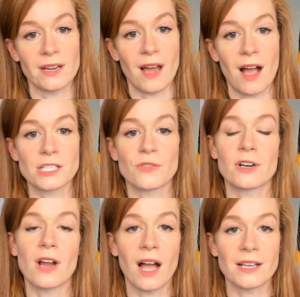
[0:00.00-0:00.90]
an
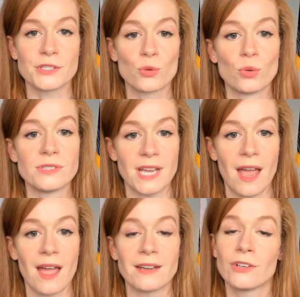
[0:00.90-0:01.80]
Oxford High School
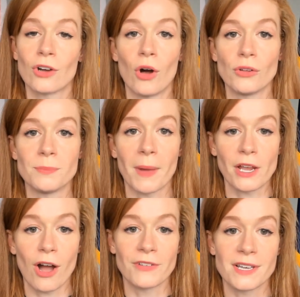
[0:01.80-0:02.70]
dad called
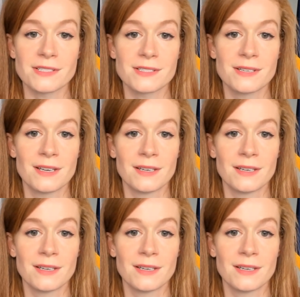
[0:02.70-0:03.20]
my office.